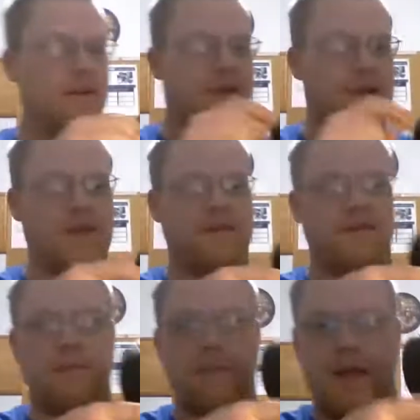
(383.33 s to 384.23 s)
And then
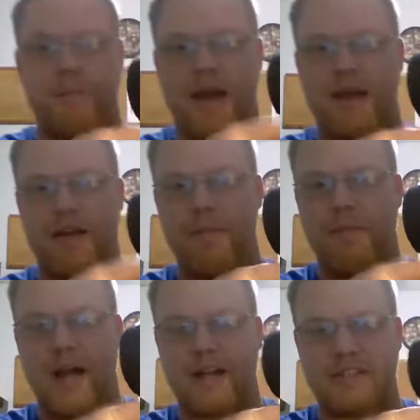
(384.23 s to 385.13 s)
my battery
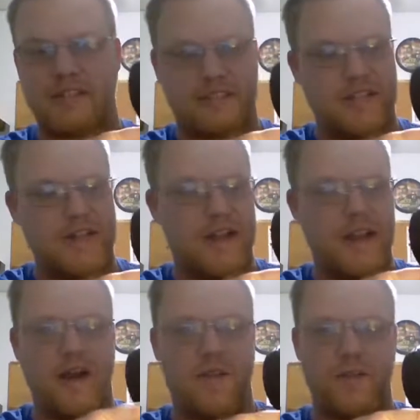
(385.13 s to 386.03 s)
box is in
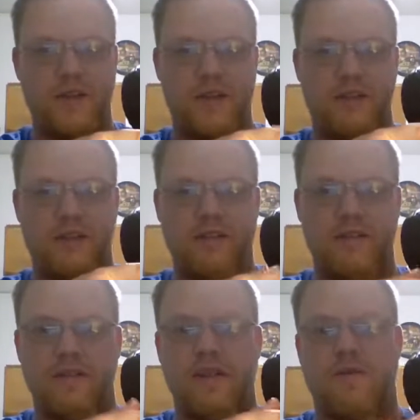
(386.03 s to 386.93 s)
here for
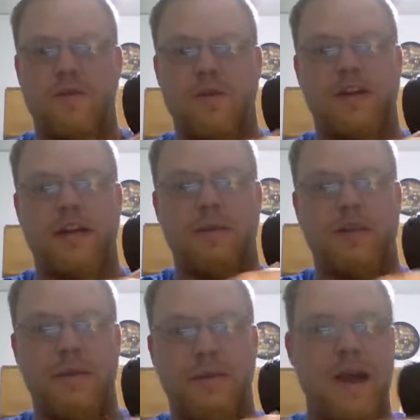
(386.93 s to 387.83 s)
the 4
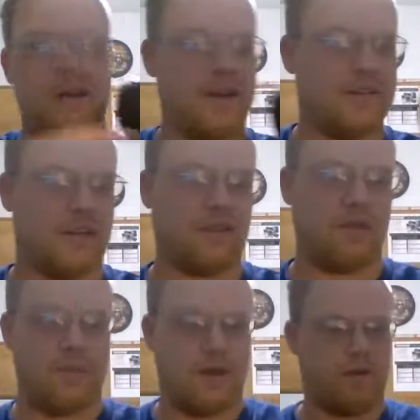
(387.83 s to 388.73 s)
AA batteries. That's what
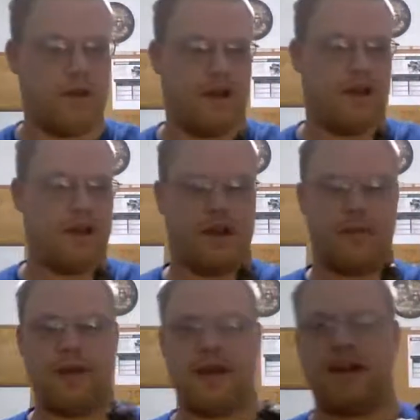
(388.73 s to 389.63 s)
I'm going to run in it. I'm
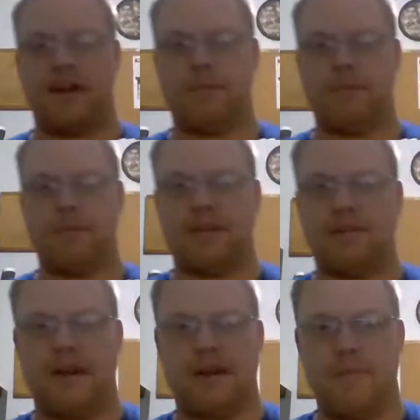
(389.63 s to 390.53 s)
not going to put the
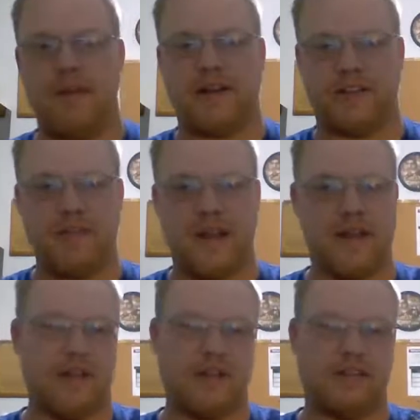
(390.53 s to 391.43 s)
battery box back here
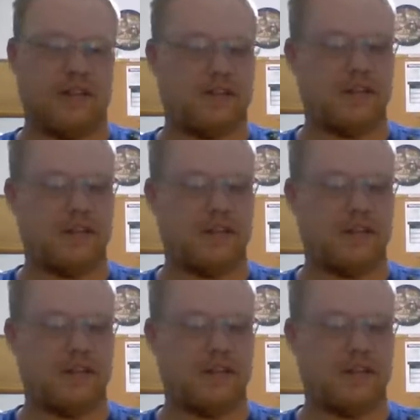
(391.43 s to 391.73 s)
because